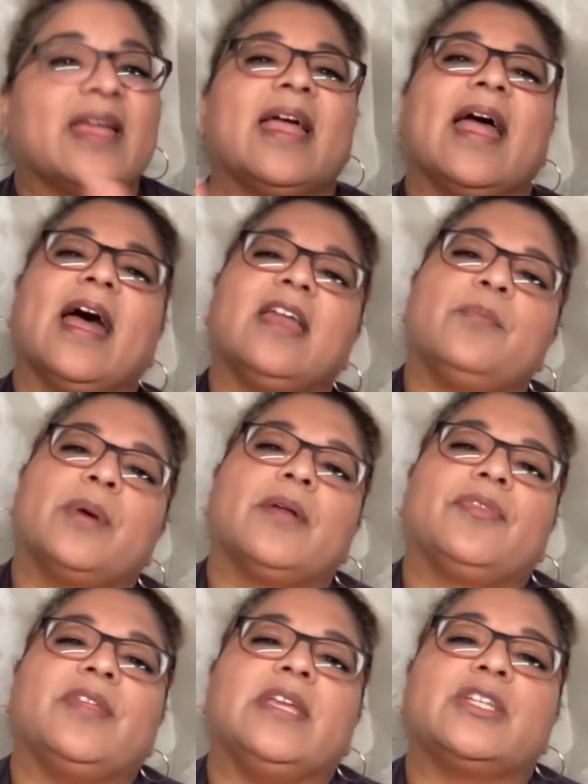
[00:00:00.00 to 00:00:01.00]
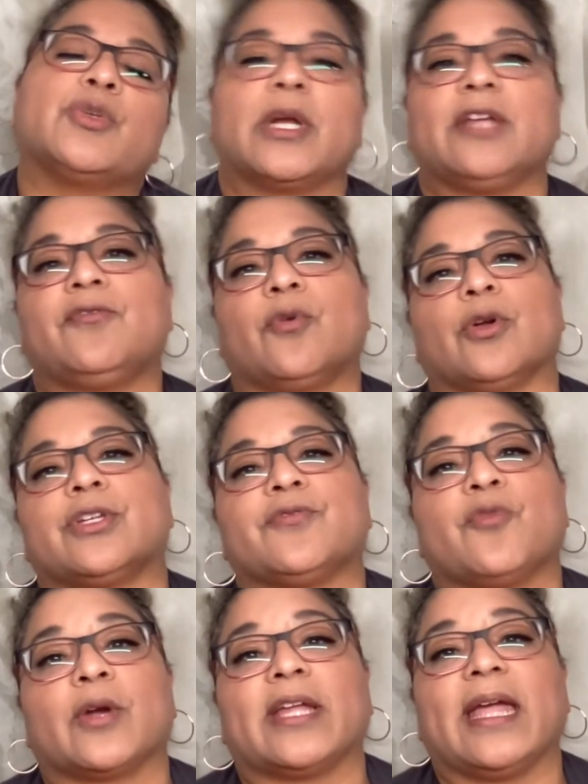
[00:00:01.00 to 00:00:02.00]
At about the 24 to
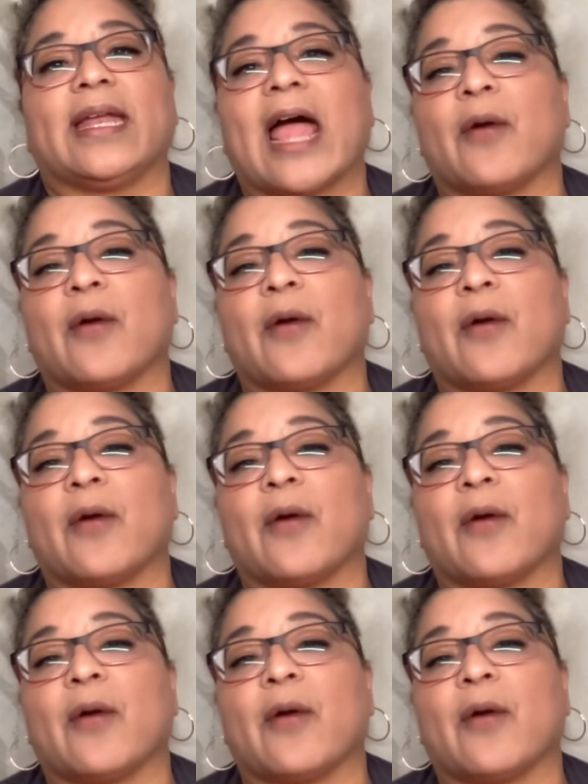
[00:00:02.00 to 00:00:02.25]
48